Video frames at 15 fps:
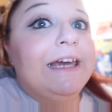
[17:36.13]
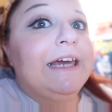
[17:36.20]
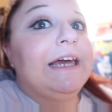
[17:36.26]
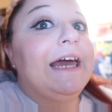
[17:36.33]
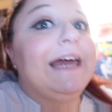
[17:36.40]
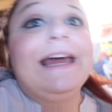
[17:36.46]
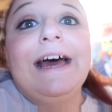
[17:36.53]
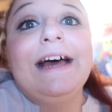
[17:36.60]

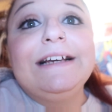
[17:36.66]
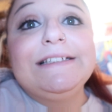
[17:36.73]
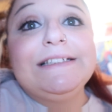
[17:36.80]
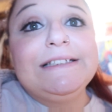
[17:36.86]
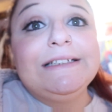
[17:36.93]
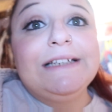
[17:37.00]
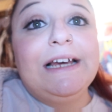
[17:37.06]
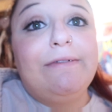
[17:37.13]
Okay guys,
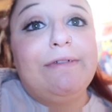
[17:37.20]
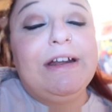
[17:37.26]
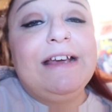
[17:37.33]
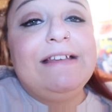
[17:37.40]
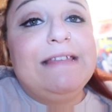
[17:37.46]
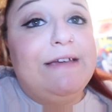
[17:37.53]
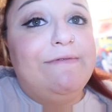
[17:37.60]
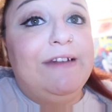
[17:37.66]
have a
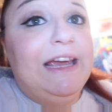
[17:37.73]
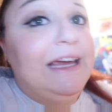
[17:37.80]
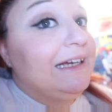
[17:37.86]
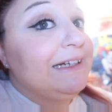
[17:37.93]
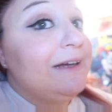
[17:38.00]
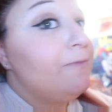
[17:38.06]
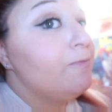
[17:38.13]
nice evening.